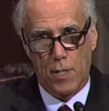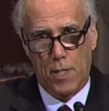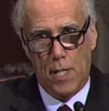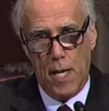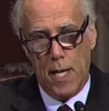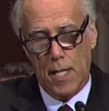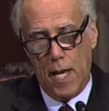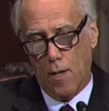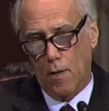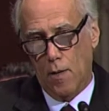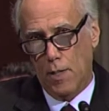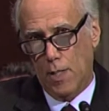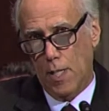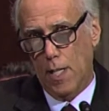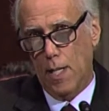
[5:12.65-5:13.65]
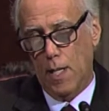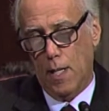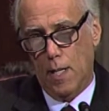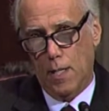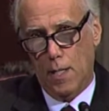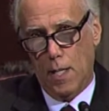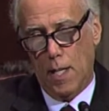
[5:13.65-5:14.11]
But instead, N R
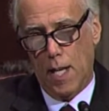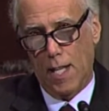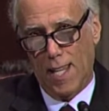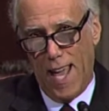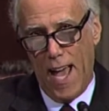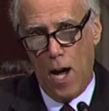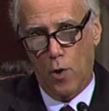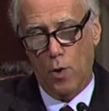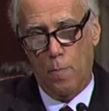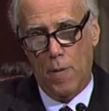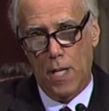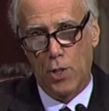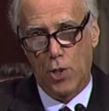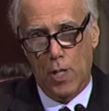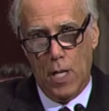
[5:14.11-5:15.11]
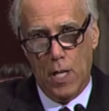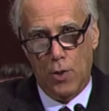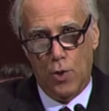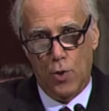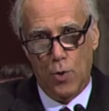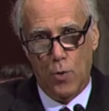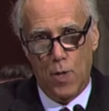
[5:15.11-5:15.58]
C allowed P G and
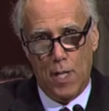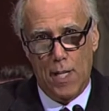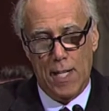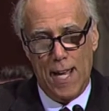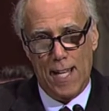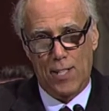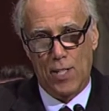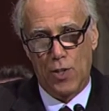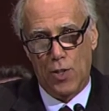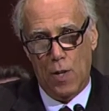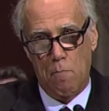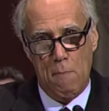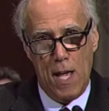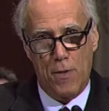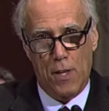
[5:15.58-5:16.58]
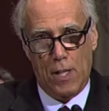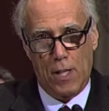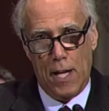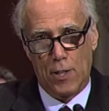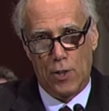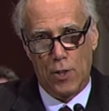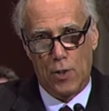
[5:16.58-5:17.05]
E to, in essence, amend the
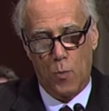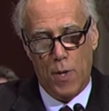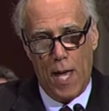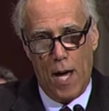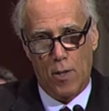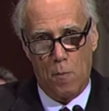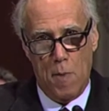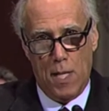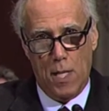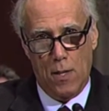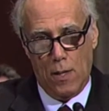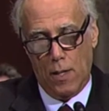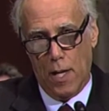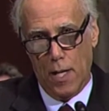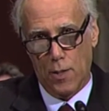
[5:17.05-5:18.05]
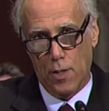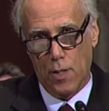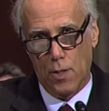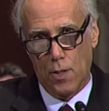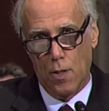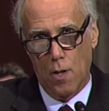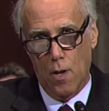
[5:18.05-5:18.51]
license without amending the
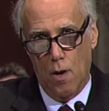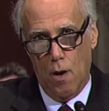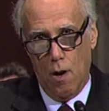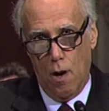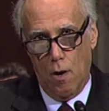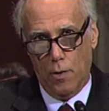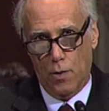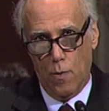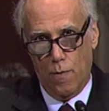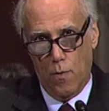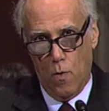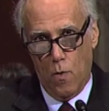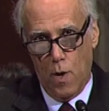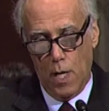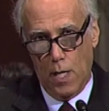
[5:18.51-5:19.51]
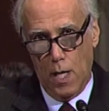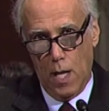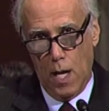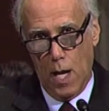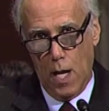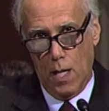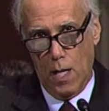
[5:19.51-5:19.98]
license, all to
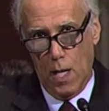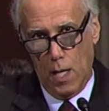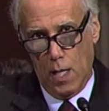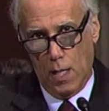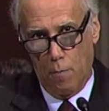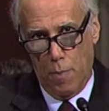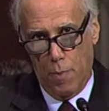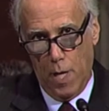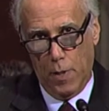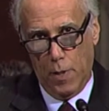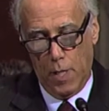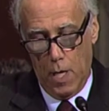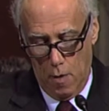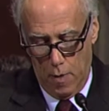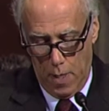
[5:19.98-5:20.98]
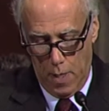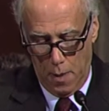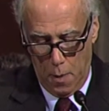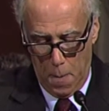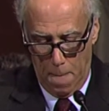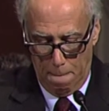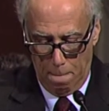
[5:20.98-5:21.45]
avoid a public
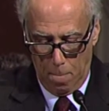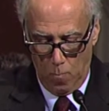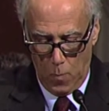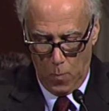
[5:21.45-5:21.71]
hearing.